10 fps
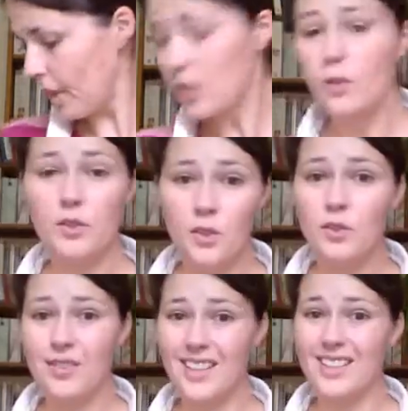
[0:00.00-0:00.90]
So I do
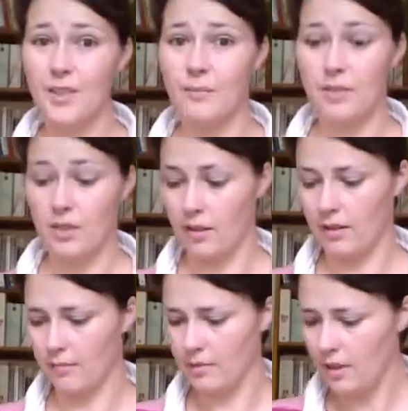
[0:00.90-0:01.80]
use that
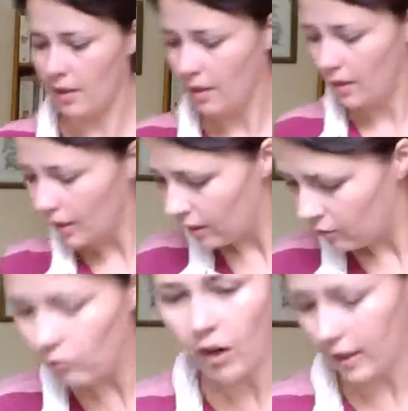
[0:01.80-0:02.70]
sometimes.
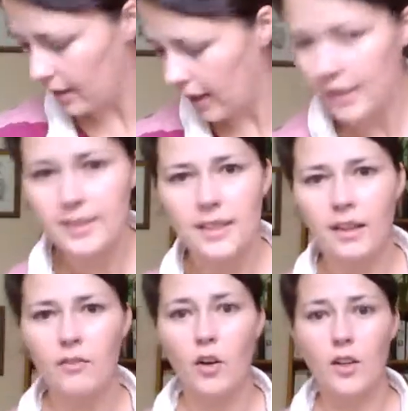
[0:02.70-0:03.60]
Right, next thing
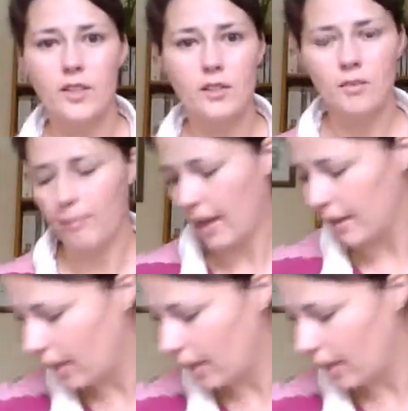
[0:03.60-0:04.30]
I've got is mane